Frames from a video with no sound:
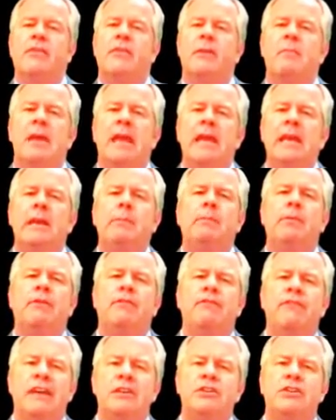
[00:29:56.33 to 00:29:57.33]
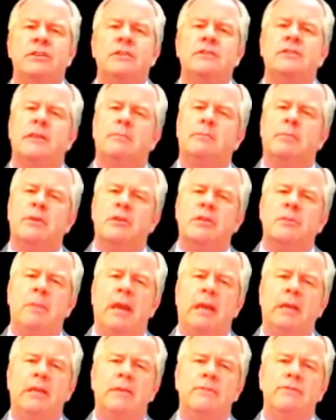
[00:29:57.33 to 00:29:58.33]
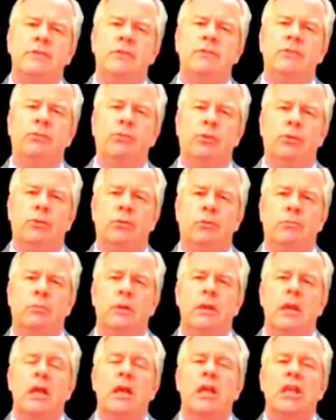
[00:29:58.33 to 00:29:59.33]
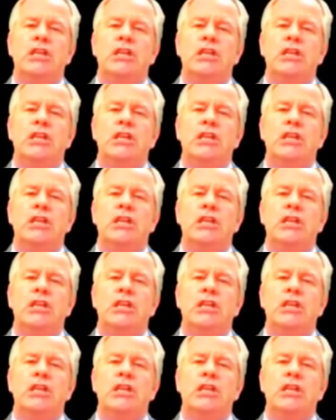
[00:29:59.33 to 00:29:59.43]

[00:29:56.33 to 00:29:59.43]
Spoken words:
The many professions and perspectives in the room